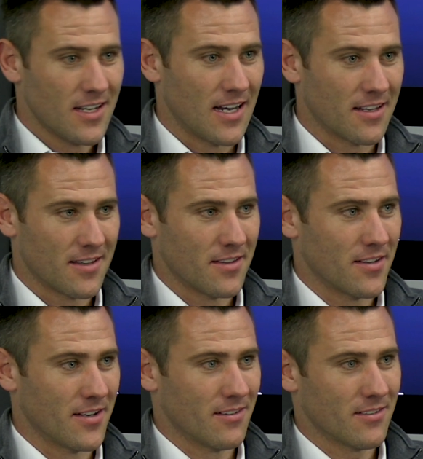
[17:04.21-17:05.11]
anything
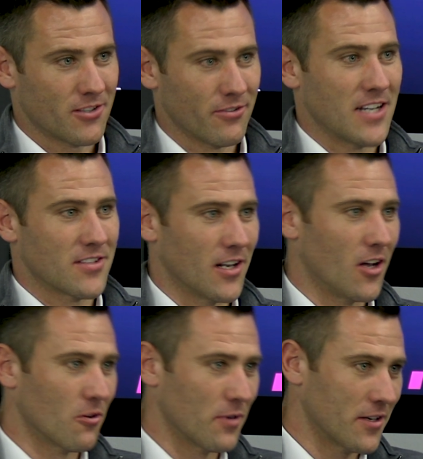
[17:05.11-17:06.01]
that creates a
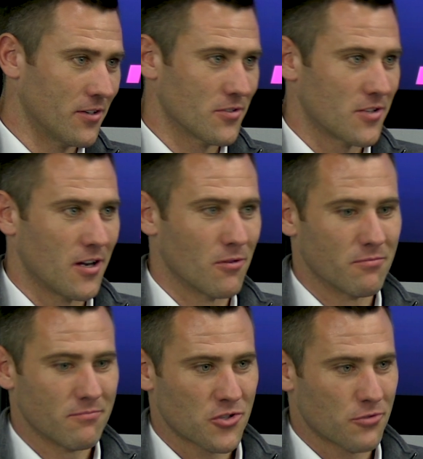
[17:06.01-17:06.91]
log, we can also
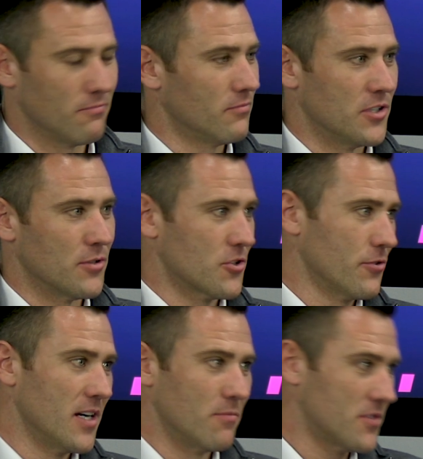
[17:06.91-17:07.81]
do a
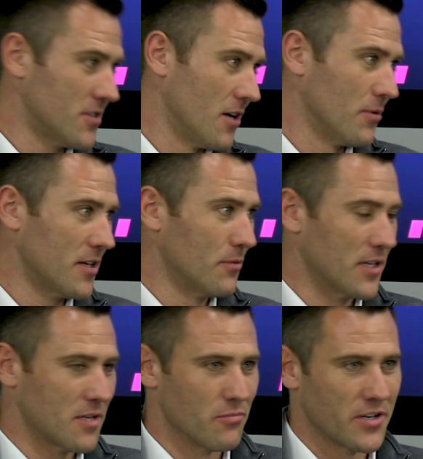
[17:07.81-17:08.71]
script, so we
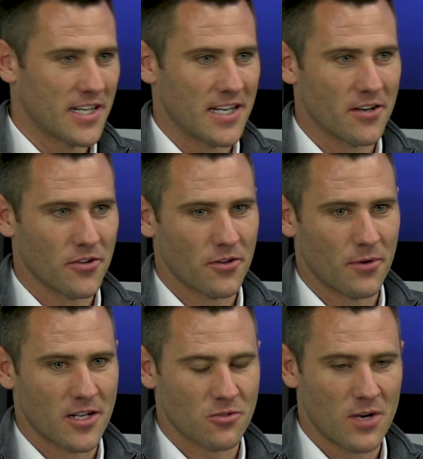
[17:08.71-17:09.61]
can bring it in another
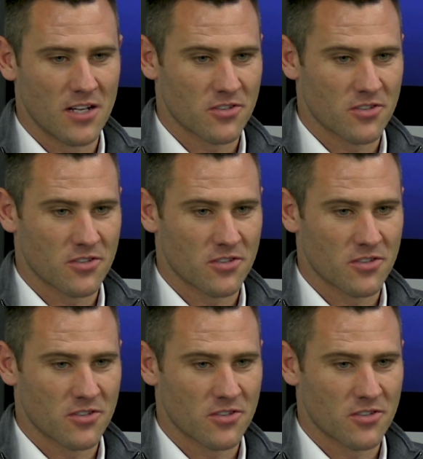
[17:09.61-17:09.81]
way as well.